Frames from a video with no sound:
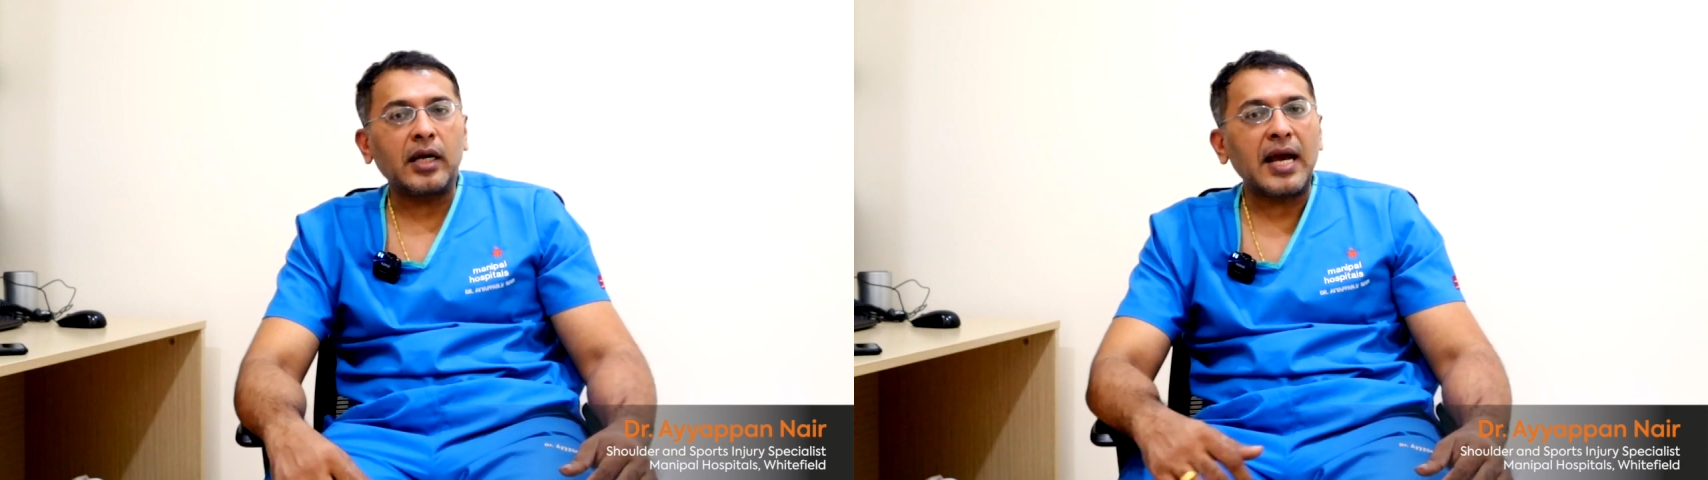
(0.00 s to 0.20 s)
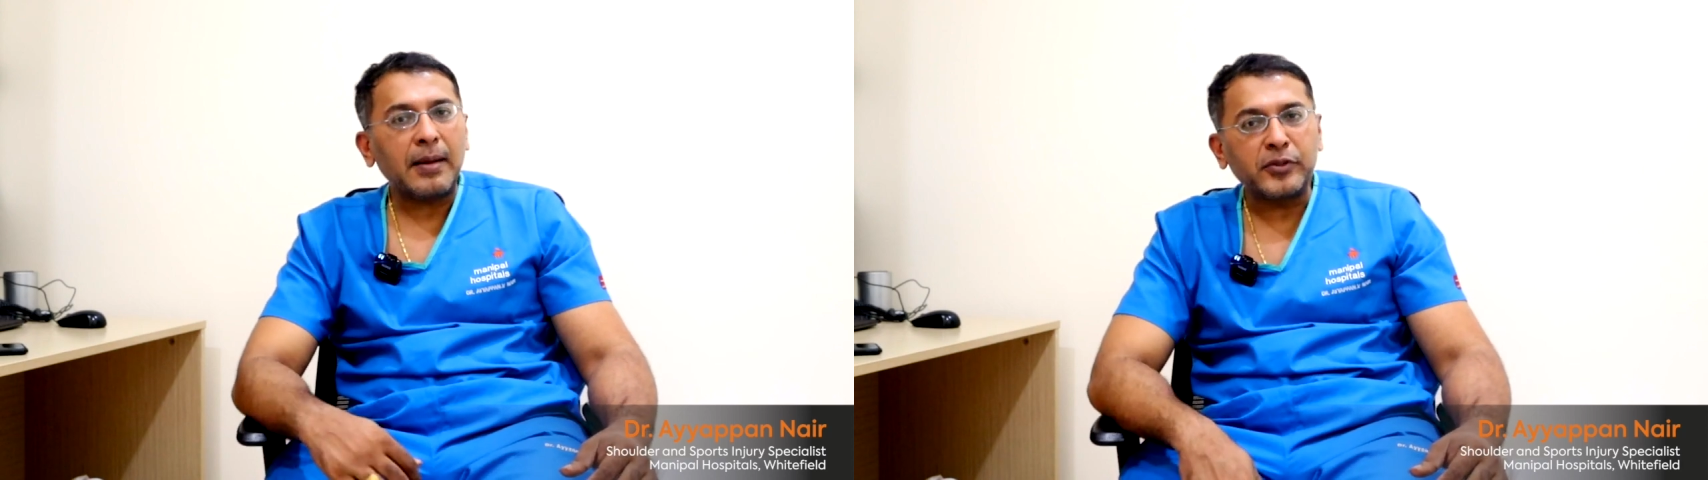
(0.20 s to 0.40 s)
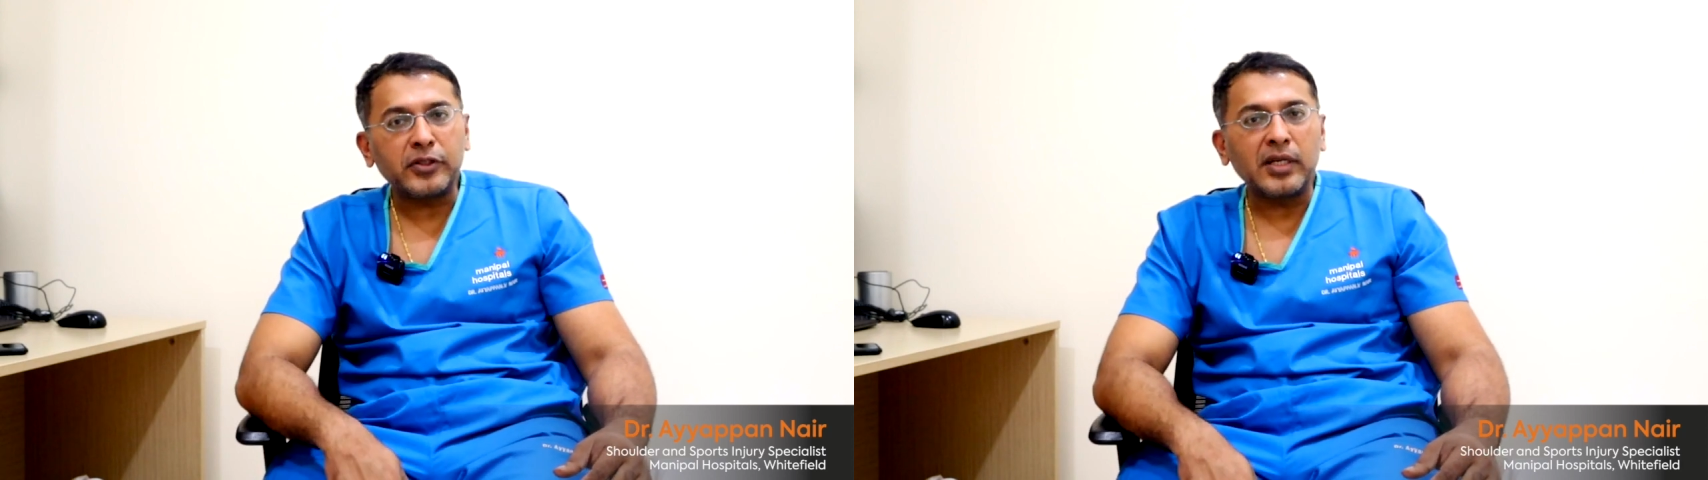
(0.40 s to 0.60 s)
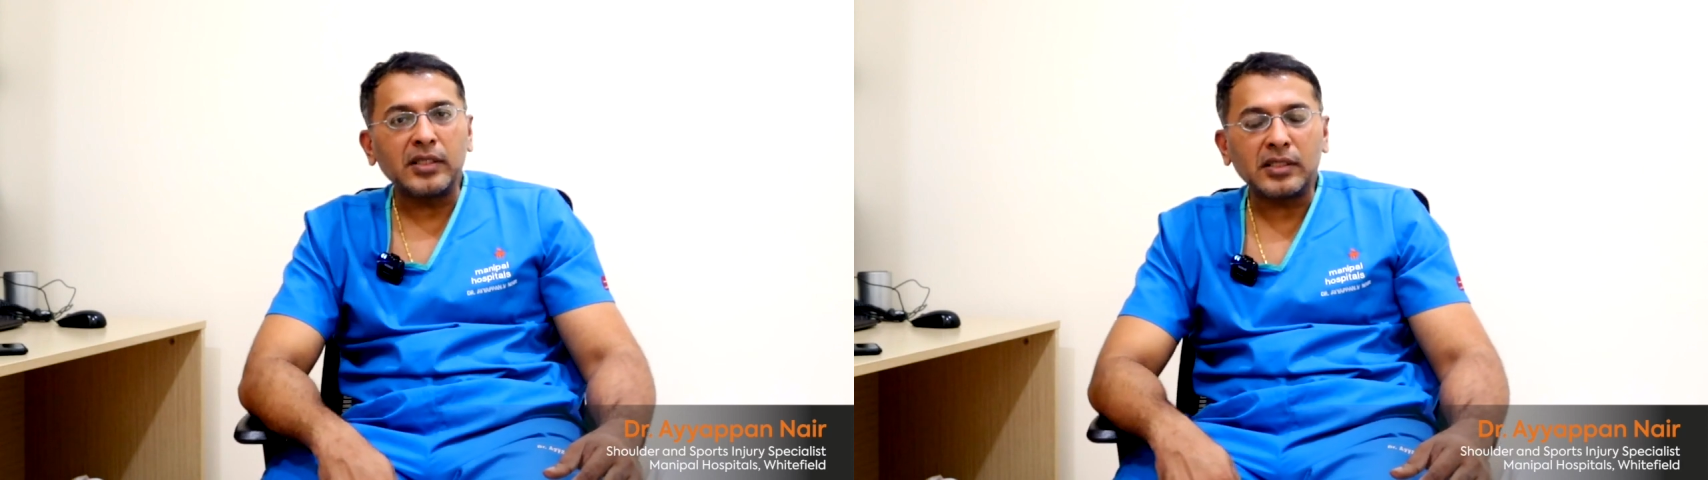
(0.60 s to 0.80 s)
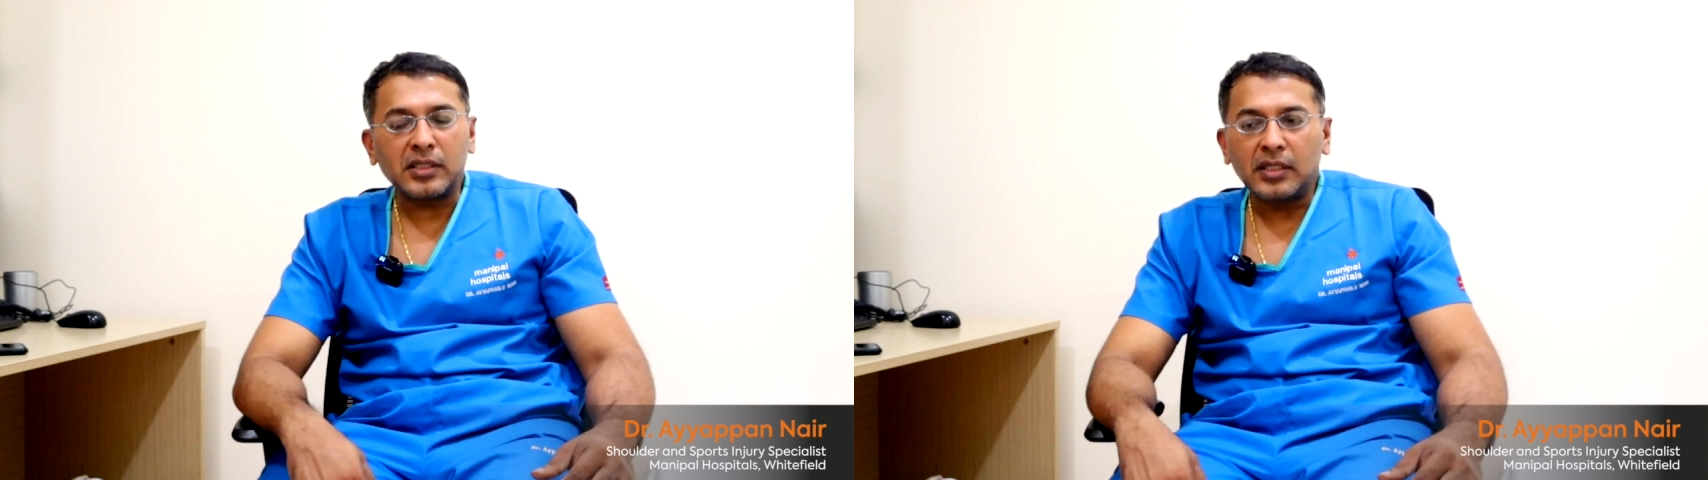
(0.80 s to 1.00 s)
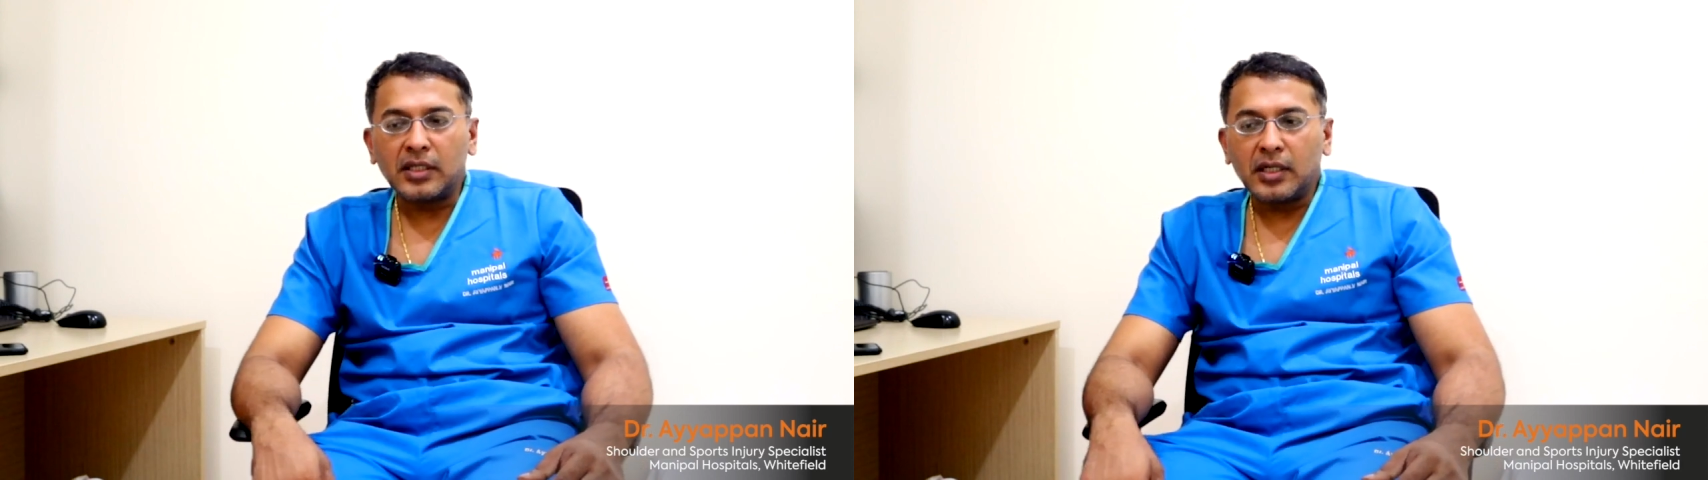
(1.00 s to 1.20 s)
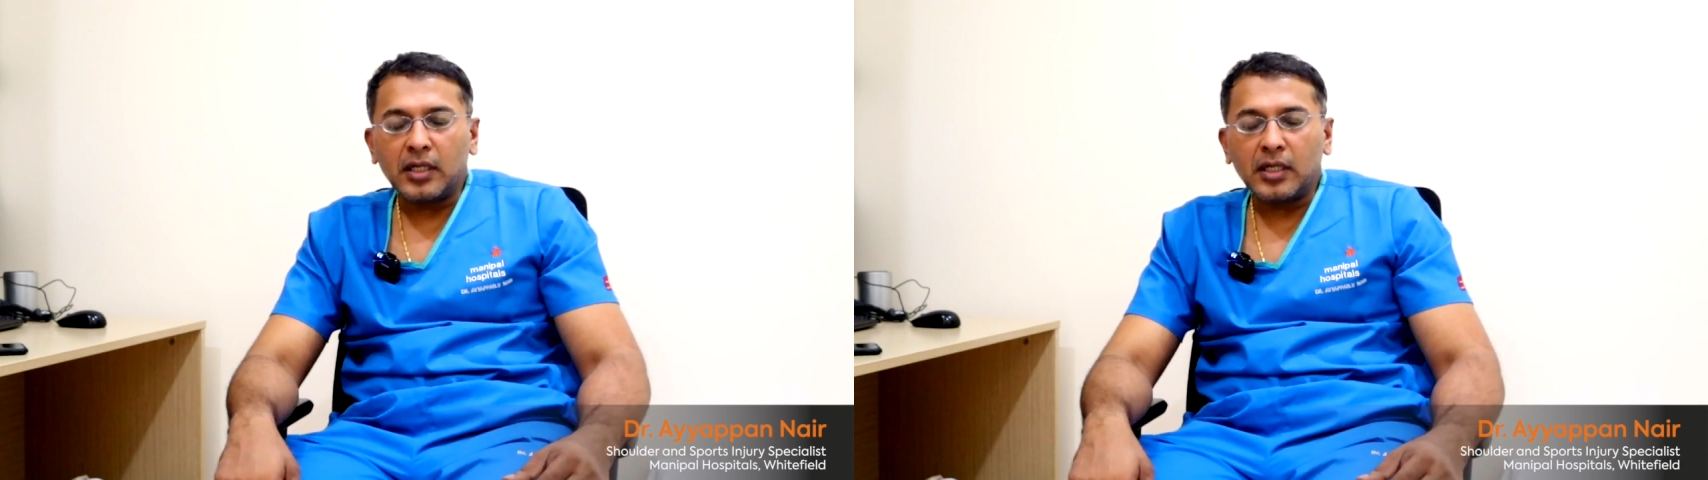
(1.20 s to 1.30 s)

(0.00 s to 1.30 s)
hamstrings,